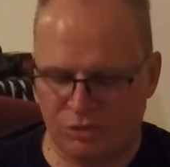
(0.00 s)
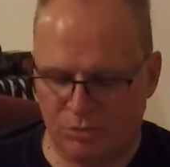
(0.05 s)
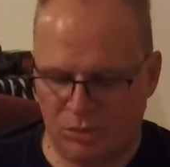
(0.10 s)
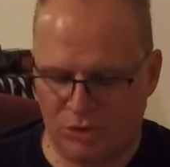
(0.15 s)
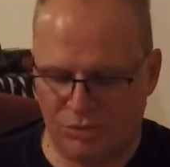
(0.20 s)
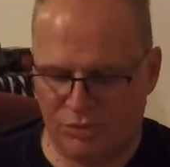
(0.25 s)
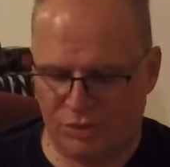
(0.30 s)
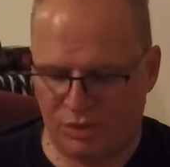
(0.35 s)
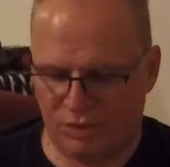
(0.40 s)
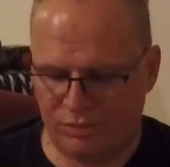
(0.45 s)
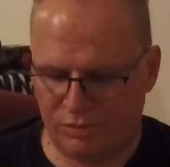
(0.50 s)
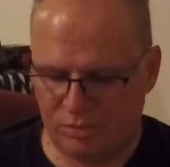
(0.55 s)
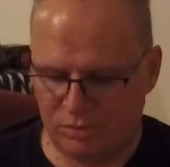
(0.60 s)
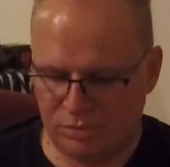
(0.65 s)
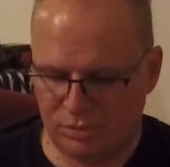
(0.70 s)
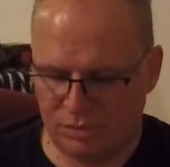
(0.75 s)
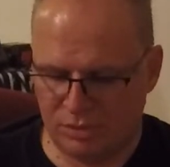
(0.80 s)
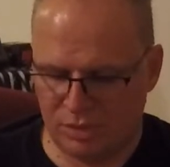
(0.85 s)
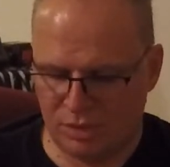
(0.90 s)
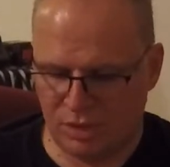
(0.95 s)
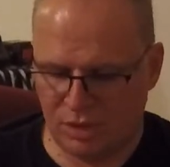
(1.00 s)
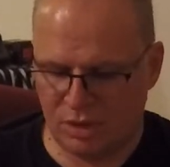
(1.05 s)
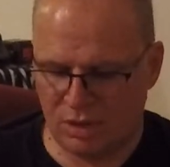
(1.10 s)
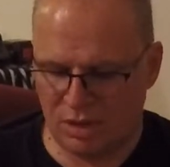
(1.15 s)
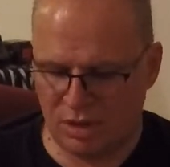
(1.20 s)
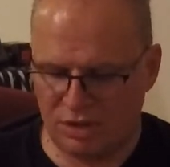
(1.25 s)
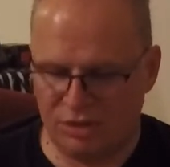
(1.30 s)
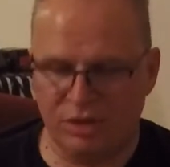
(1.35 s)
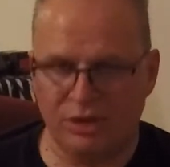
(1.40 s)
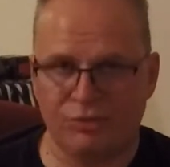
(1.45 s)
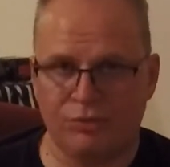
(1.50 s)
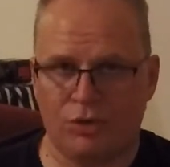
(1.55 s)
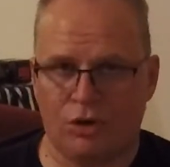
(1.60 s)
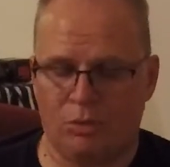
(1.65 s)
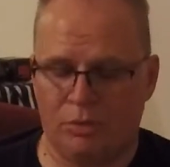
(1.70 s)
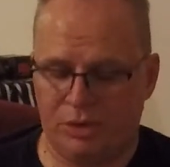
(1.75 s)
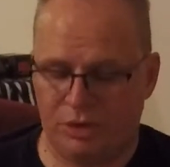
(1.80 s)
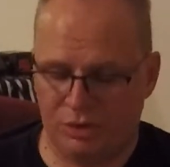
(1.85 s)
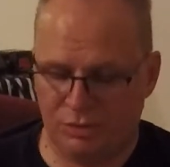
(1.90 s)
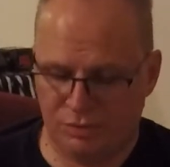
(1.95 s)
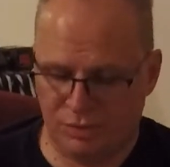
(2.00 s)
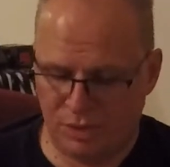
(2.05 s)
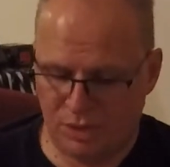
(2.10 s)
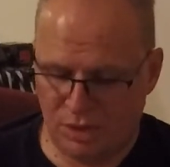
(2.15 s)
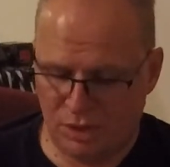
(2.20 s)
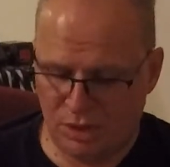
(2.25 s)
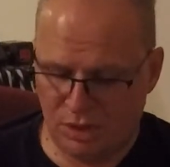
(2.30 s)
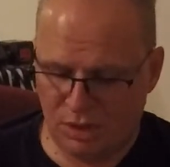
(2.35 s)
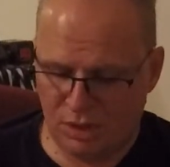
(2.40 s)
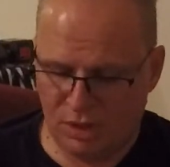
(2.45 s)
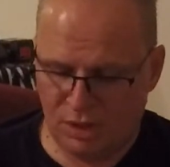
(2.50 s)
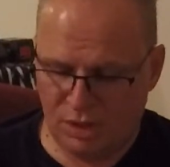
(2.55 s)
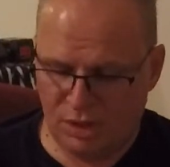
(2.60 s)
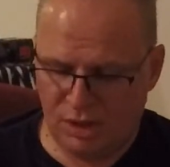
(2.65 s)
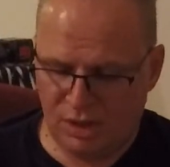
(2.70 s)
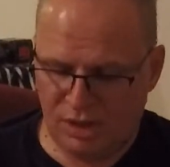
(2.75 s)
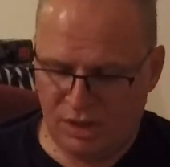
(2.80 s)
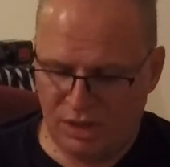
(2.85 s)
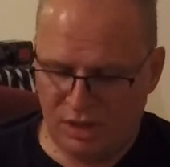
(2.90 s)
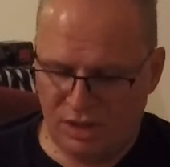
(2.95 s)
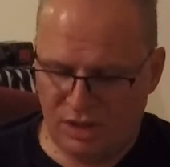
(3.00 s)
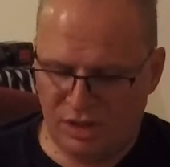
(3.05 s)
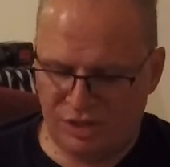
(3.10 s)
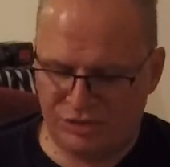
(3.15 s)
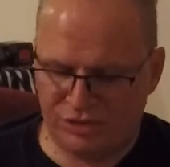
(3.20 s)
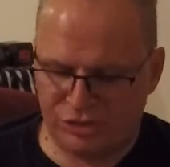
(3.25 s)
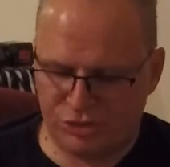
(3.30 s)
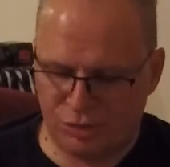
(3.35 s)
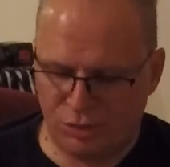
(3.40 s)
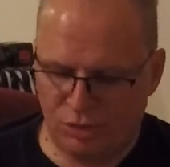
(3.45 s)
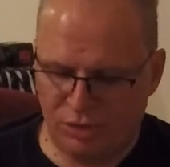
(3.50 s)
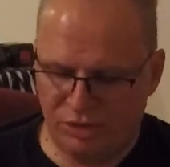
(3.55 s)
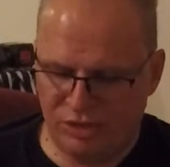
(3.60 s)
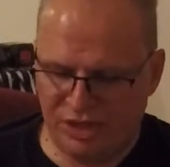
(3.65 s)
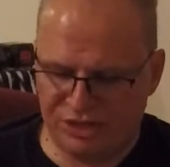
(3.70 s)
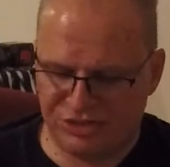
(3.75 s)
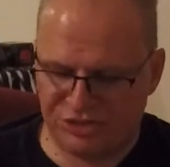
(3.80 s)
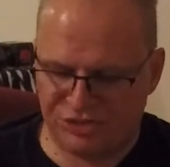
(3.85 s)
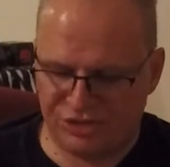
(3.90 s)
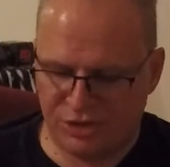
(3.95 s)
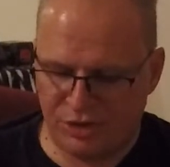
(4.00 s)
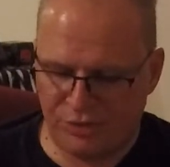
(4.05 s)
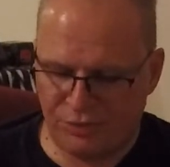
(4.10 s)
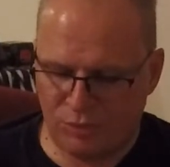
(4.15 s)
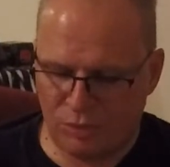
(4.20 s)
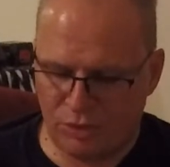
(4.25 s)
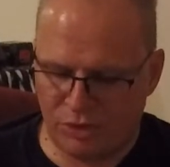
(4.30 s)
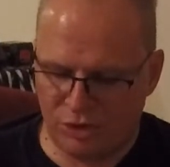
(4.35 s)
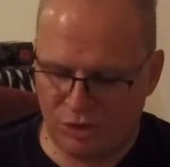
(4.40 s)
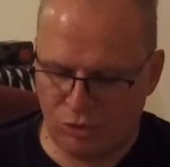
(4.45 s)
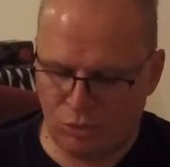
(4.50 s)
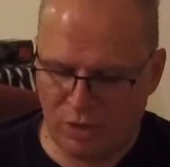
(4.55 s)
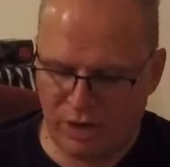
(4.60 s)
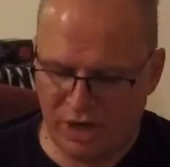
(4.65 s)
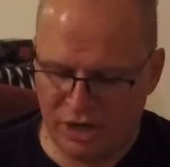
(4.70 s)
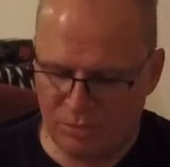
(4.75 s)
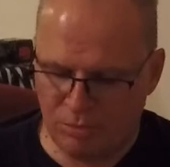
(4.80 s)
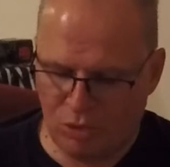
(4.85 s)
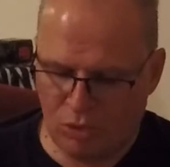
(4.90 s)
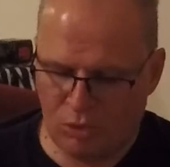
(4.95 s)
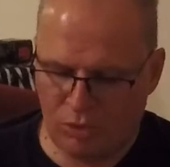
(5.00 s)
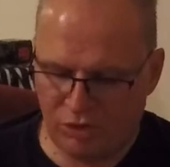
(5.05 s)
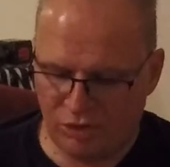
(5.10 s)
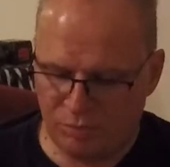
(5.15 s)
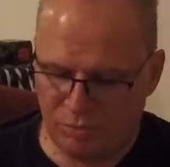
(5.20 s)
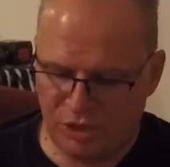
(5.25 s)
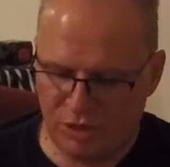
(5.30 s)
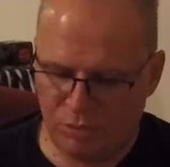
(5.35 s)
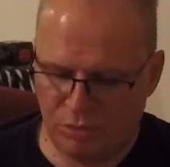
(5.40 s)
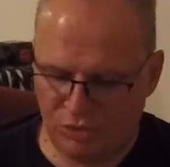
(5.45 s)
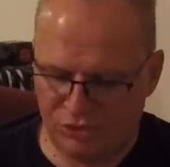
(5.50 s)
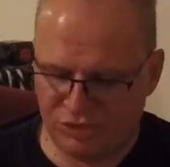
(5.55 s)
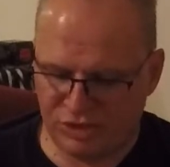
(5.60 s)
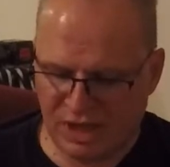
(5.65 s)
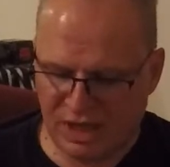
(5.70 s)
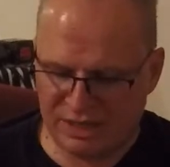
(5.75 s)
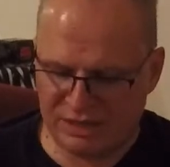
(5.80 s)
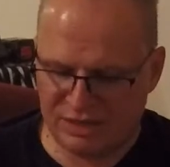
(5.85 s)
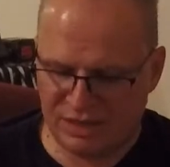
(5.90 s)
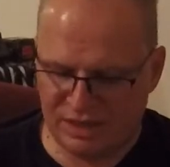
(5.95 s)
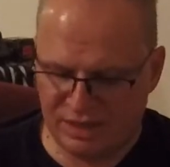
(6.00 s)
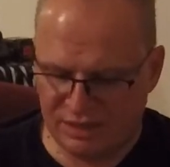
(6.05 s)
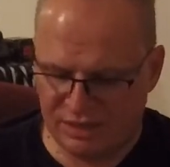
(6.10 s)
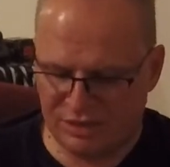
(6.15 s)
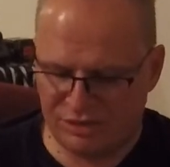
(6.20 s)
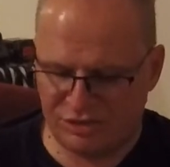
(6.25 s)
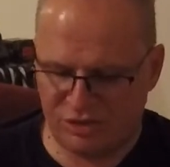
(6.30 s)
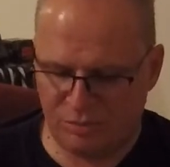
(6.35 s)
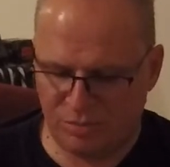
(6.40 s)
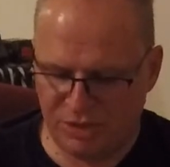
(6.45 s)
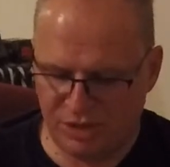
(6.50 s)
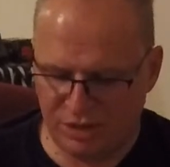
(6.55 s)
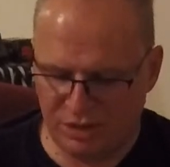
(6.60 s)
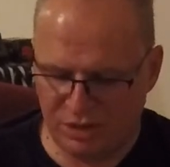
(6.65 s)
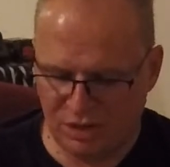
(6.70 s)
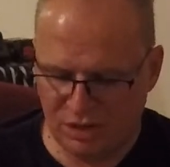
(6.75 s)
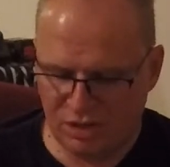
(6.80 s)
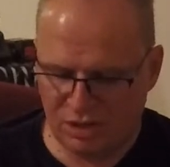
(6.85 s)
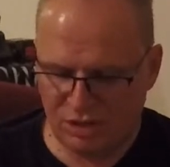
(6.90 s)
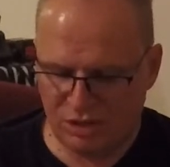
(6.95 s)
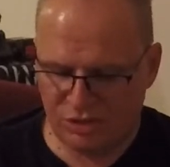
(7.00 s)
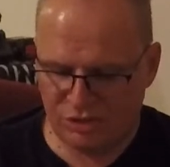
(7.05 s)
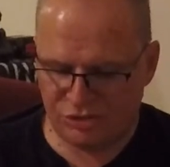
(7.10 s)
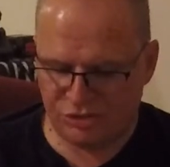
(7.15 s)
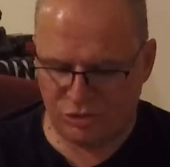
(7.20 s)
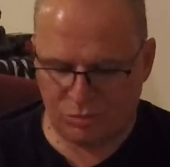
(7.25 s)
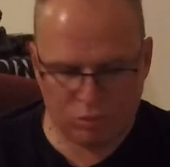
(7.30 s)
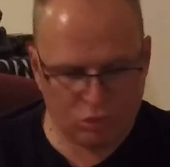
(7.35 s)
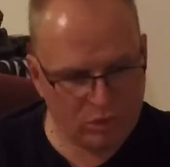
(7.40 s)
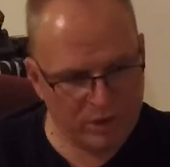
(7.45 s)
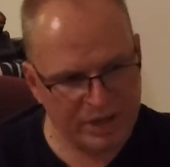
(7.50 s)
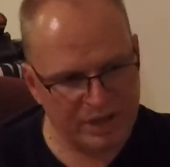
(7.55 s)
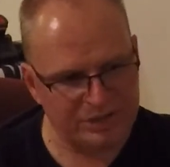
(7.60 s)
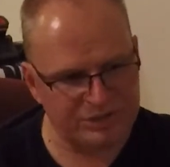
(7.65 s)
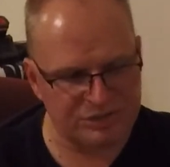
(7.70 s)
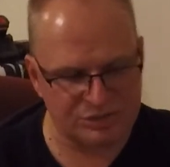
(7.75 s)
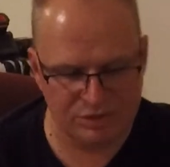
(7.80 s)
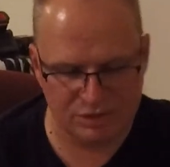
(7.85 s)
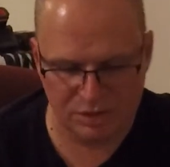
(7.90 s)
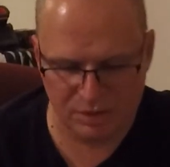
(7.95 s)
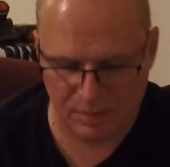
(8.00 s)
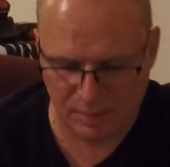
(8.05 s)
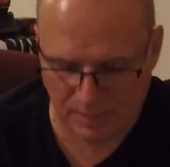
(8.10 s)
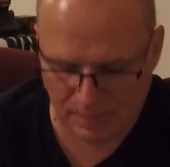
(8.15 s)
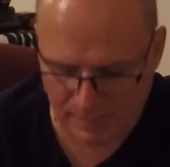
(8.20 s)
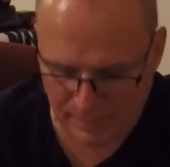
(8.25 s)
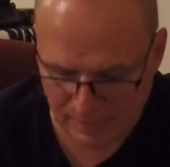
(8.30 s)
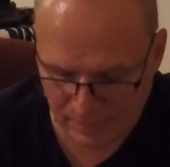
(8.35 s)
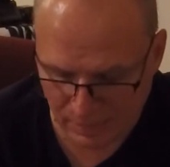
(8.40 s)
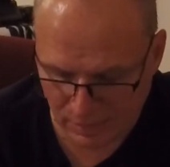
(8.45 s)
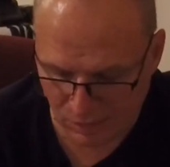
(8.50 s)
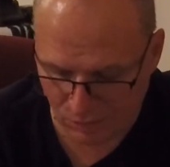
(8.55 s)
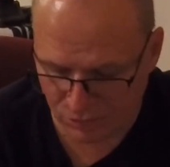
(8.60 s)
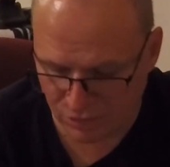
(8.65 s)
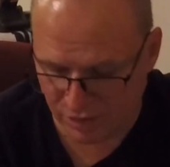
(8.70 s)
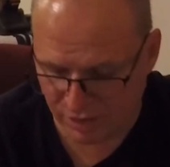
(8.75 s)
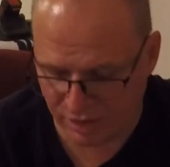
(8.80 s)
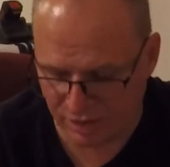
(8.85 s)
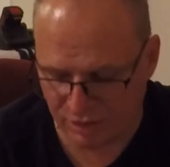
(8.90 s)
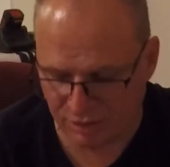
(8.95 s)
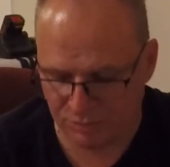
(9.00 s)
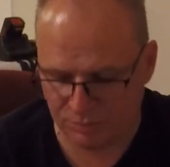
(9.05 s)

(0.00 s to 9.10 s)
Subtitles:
both of them in the affirmative. Is it truly necessary for an ingrained part of people's identities to be suppressed? Okay.